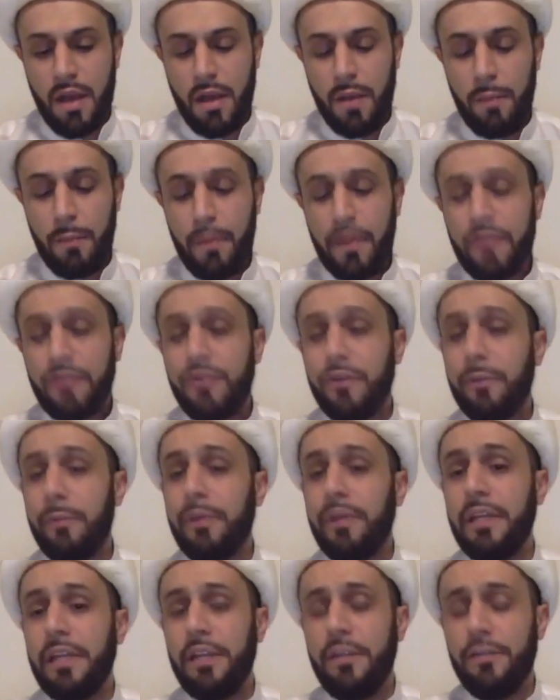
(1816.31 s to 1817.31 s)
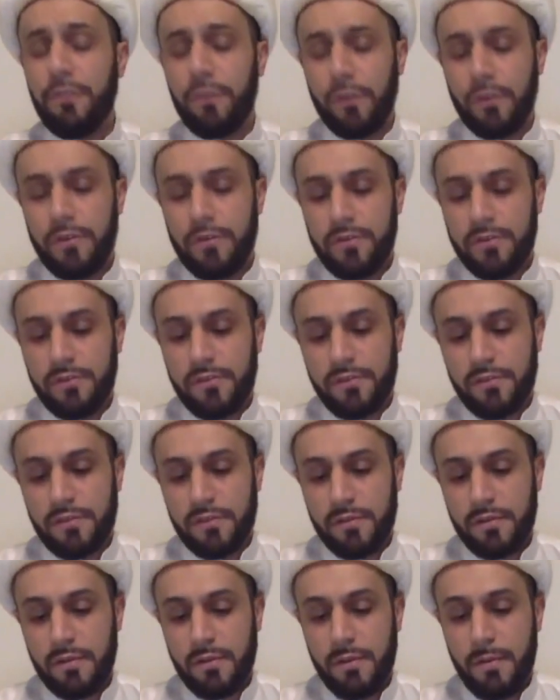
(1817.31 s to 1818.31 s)
But the believers,
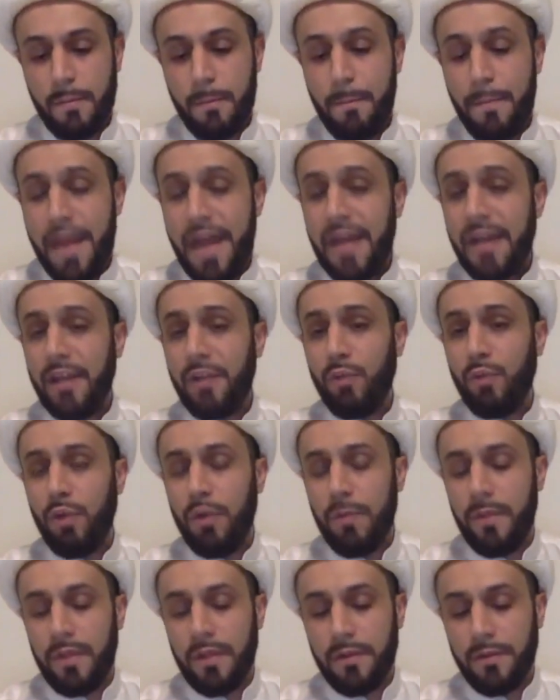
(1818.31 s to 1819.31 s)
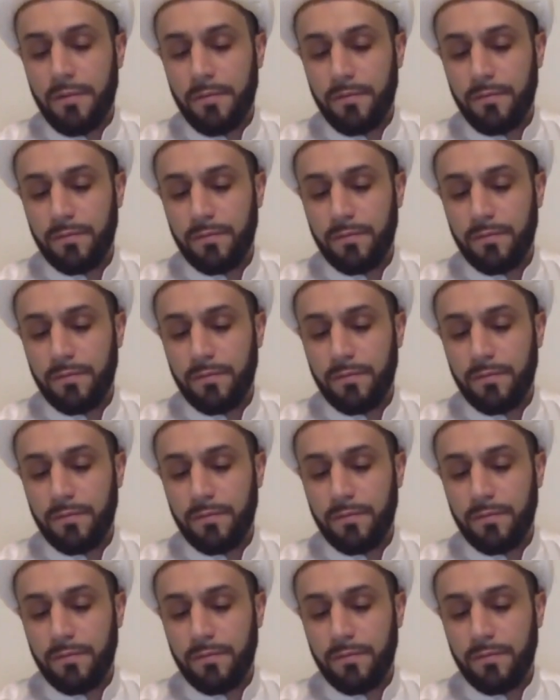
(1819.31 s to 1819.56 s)
men and women,